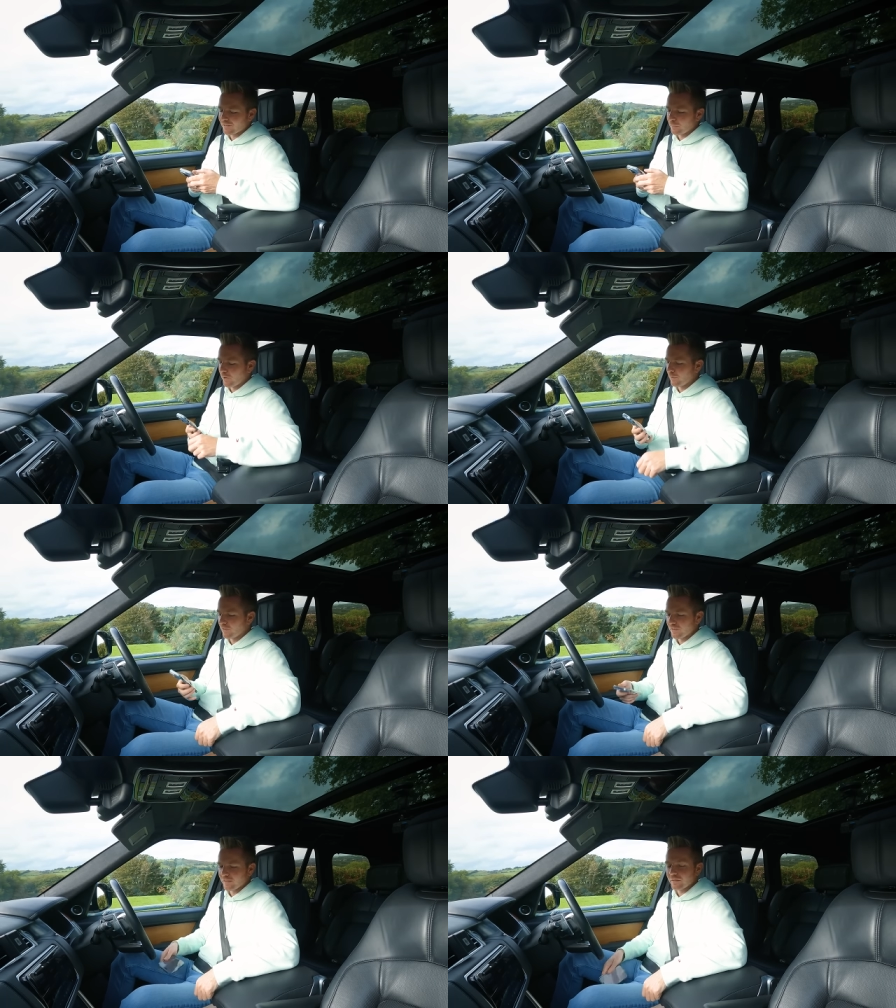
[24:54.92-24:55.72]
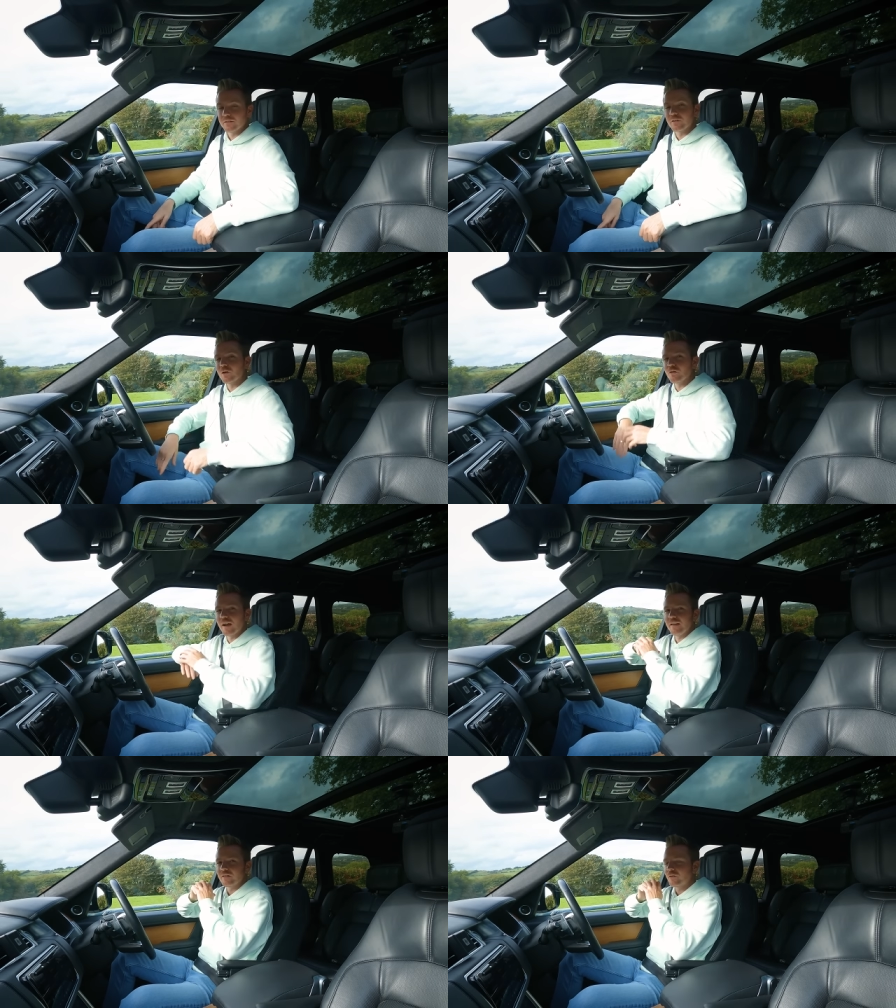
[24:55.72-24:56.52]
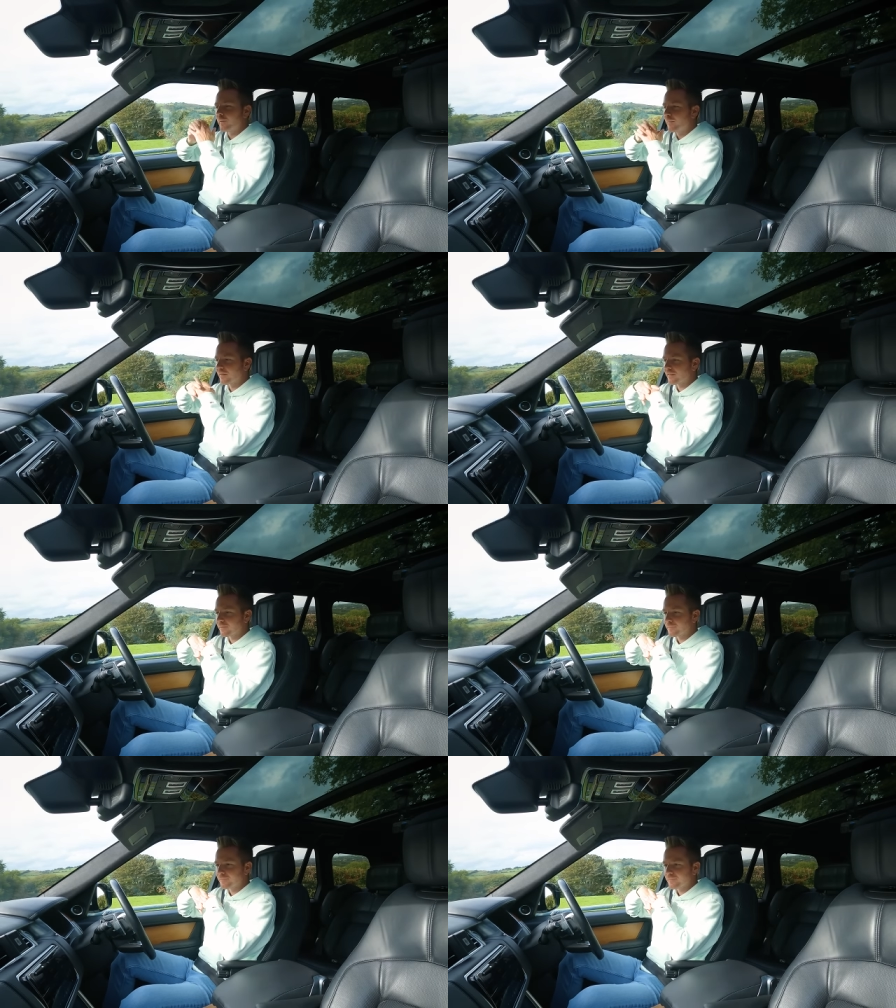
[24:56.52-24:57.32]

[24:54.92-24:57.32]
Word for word: I suppose, is it? It's not great, it could have been better.